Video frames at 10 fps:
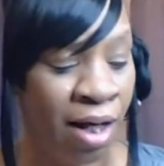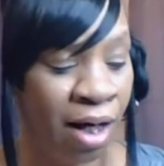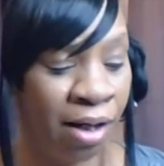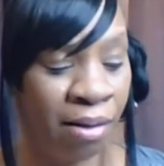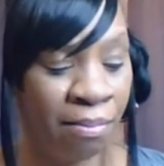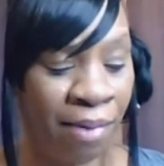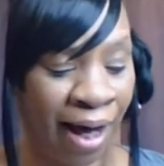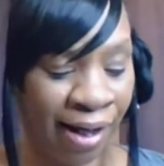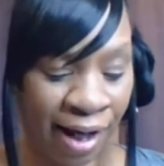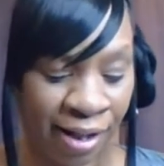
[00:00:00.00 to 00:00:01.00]
Um,
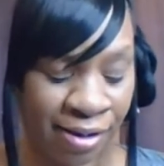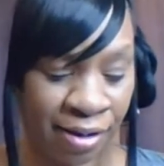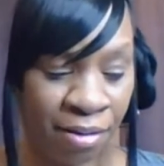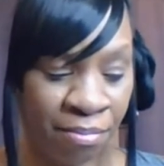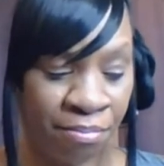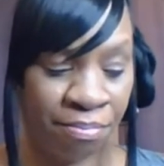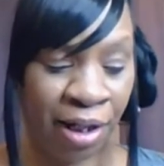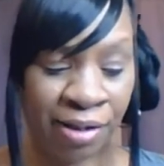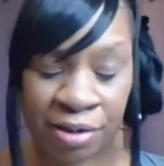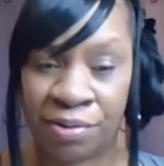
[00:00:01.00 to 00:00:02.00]
I got some
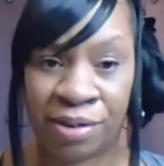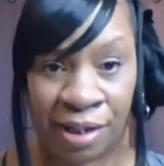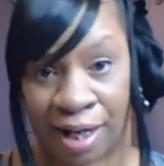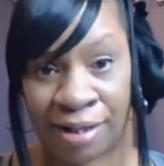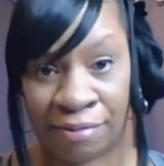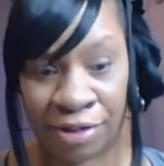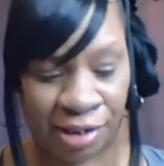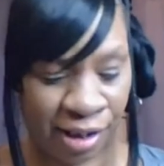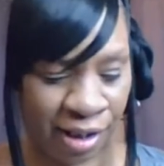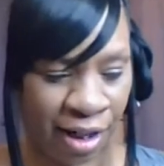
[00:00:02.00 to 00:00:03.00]
puzzles that I've never
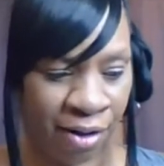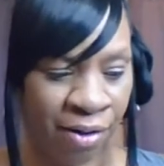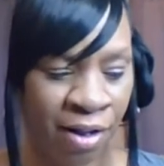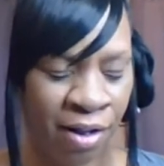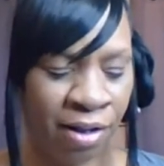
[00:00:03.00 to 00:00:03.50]
seen there.